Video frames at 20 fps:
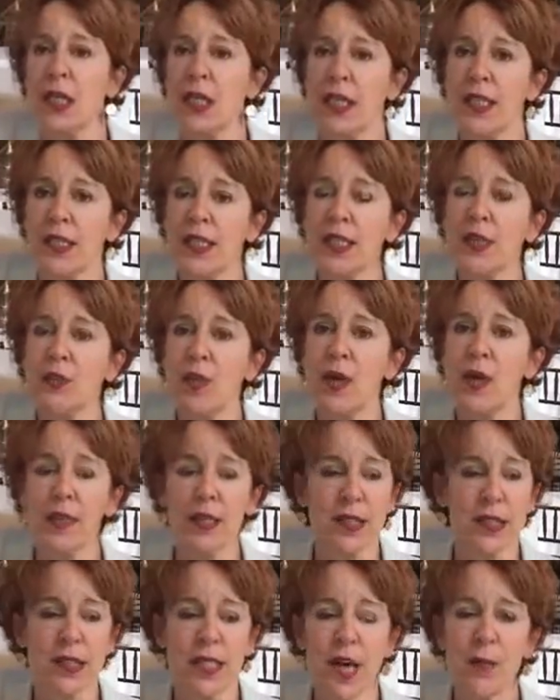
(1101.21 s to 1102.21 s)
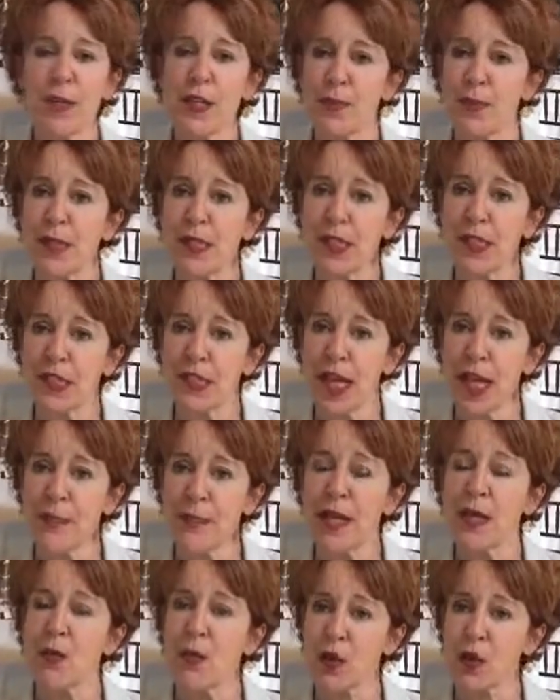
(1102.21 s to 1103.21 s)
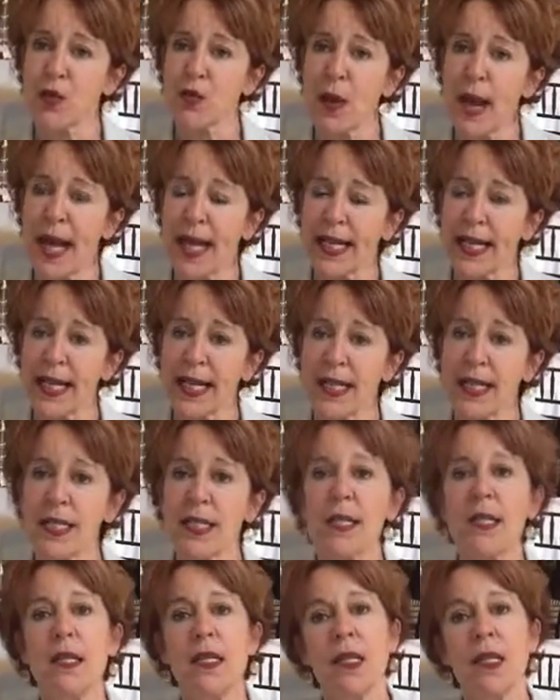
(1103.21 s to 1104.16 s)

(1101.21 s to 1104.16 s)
this is what this is how much business came in. We're tracking it.